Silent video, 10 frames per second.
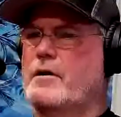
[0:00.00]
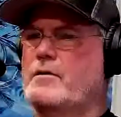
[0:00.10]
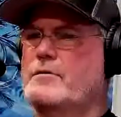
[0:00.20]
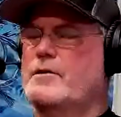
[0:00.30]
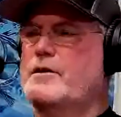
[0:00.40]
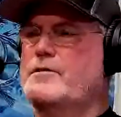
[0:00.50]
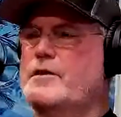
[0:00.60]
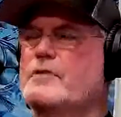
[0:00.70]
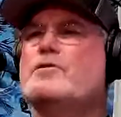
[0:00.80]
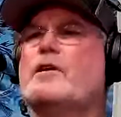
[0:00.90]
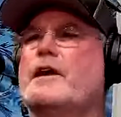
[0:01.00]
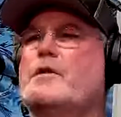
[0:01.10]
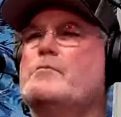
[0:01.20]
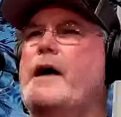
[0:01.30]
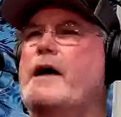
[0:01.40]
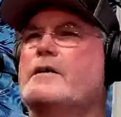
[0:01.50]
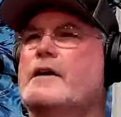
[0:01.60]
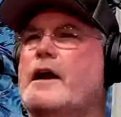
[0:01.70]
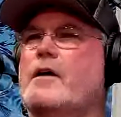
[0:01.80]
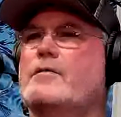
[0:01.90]
the only thing looking back
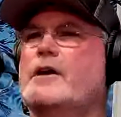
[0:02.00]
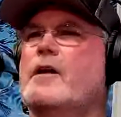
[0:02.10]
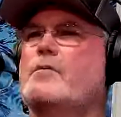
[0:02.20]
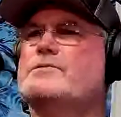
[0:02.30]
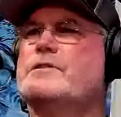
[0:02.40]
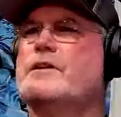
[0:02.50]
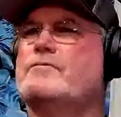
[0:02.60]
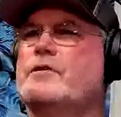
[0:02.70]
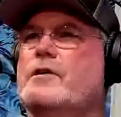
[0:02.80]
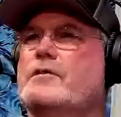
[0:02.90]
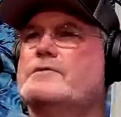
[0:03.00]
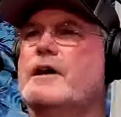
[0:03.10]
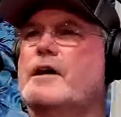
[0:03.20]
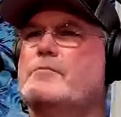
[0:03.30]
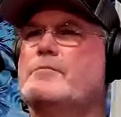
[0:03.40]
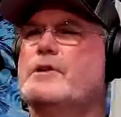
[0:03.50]
now, yeah, it was a difficult time,